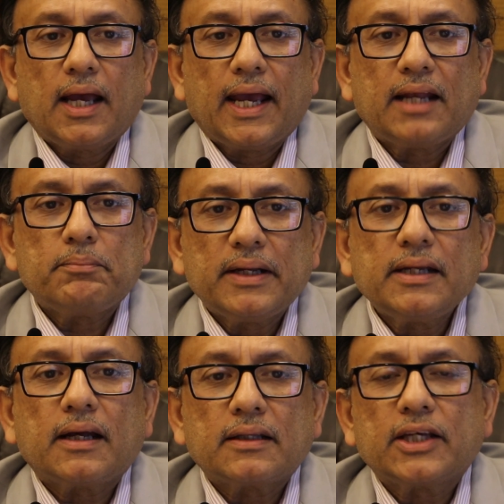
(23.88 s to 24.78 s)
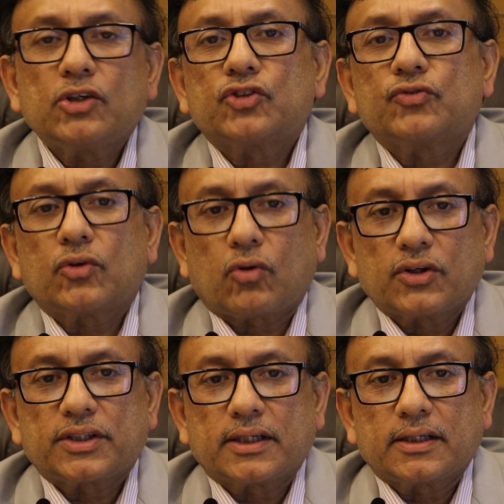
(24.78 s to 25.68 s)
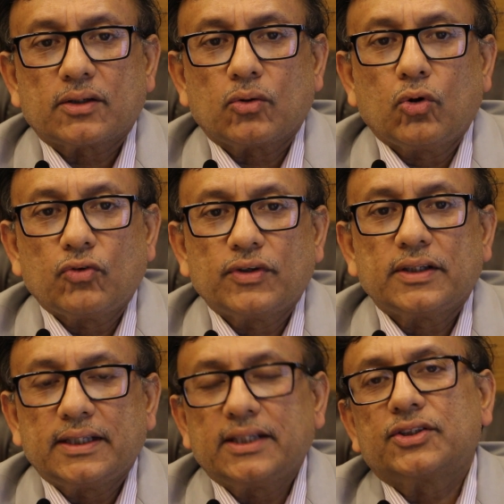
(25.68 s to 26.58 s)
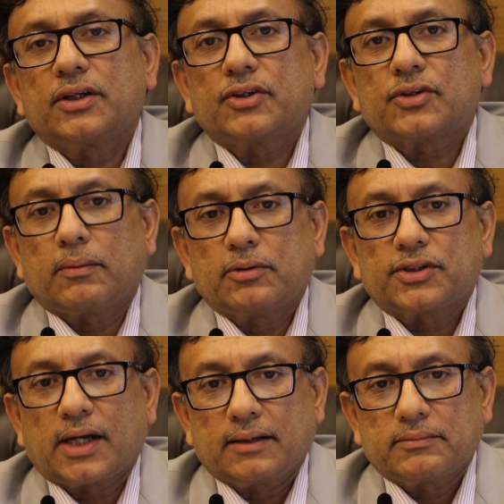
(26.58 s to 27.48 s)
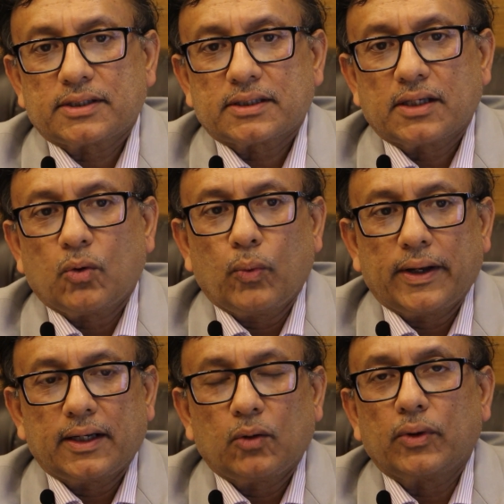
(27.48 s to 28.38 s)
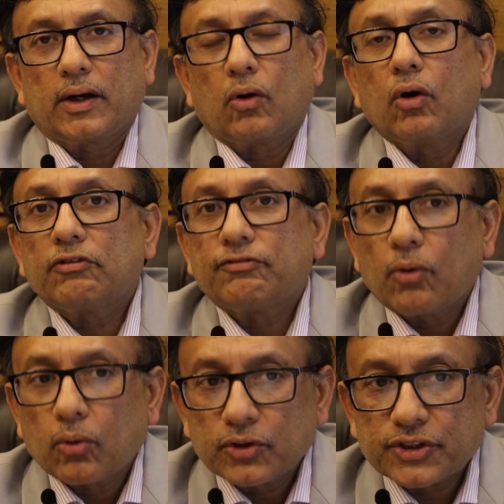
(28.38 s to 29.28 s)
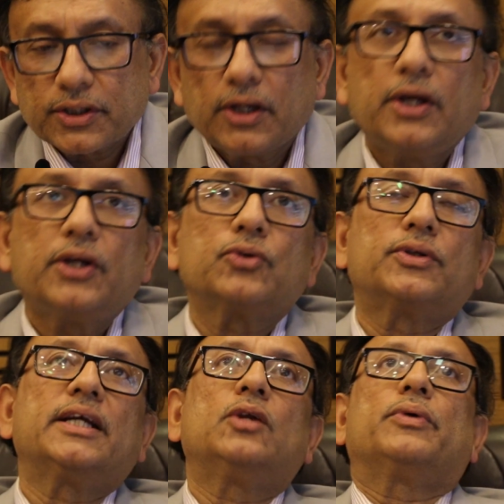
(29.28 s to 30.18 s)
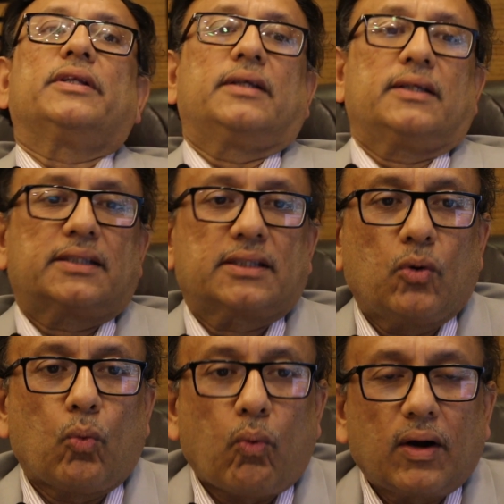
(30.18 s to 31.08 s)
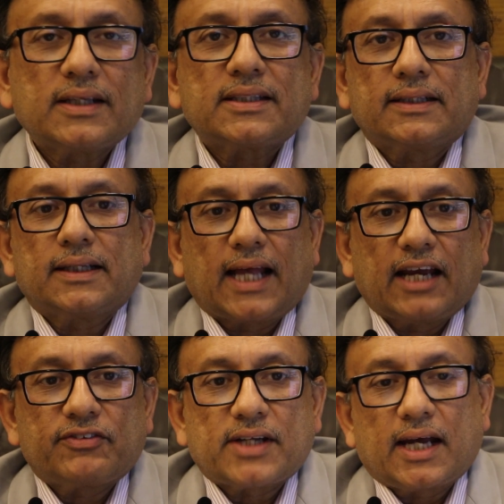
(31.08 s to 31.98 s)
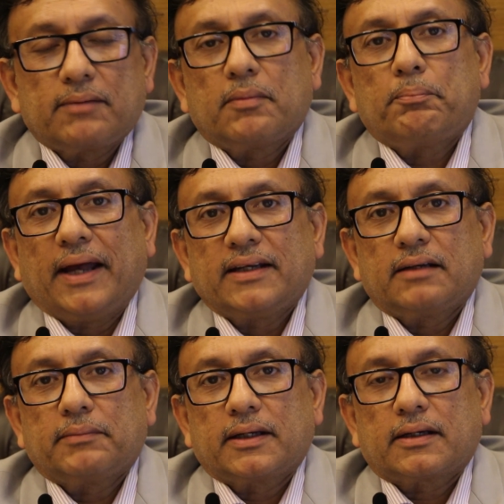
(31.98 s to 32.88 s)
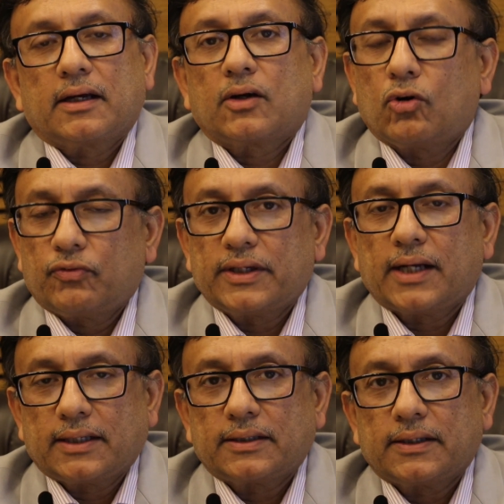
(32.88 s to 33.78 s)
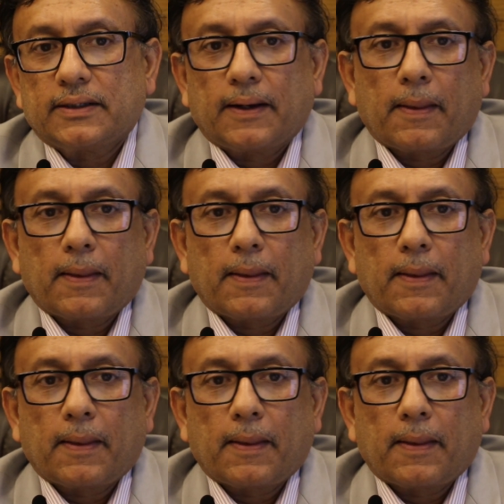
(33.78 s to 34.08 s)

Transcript: and many other useful content over these troubled times when we are all forced to deal with this once-in-a-lifetime pandemic, COVID-19.